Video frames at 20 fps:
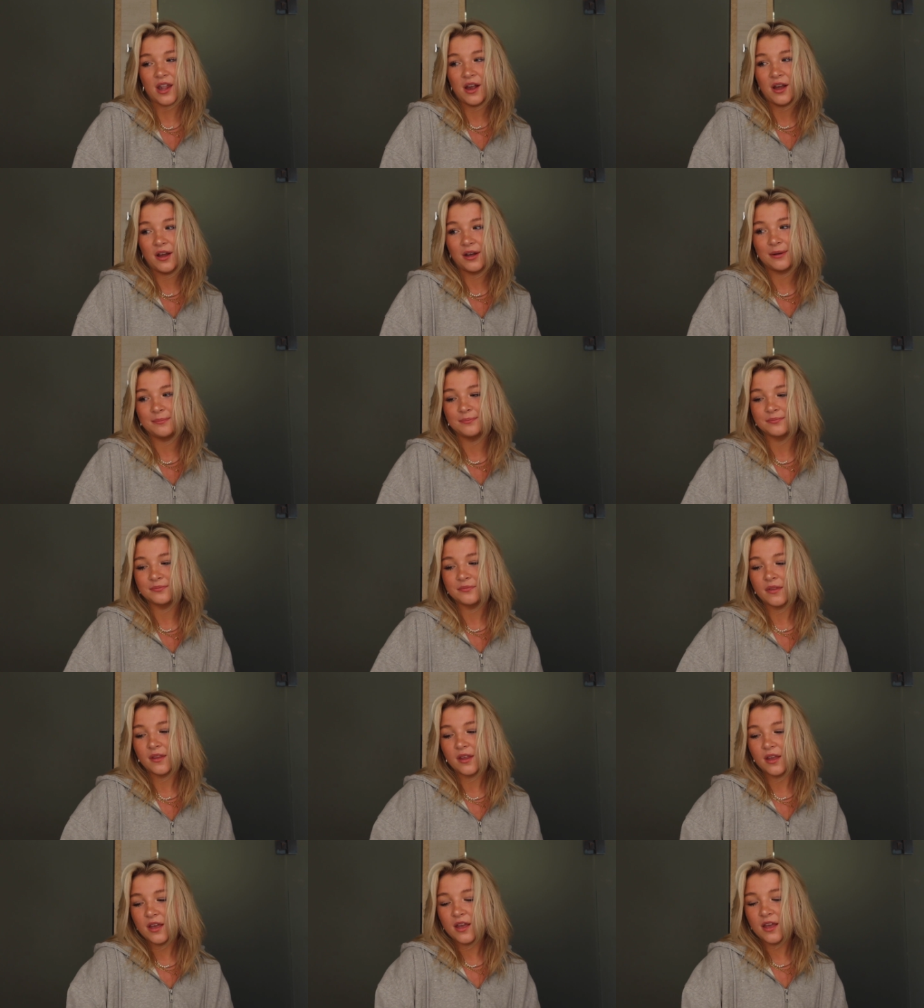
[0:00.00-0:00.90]
Um,
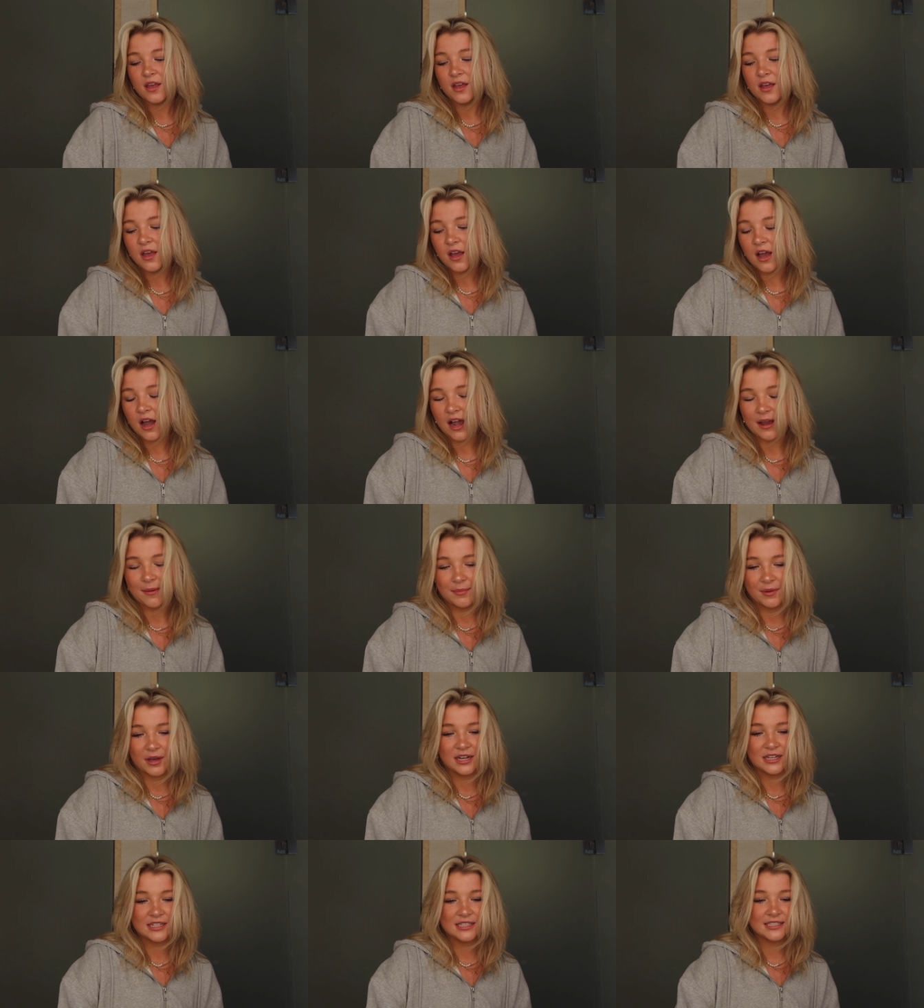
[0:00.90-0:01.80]
I'm
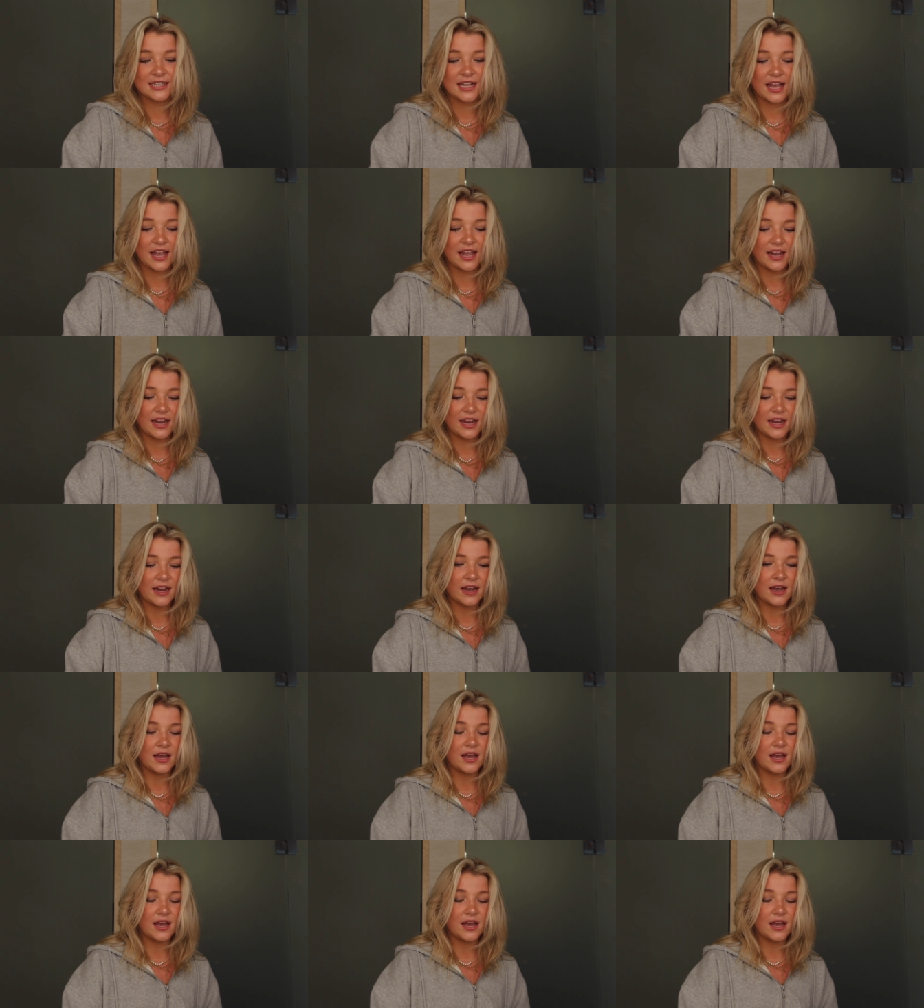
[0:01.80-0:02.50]
gonna say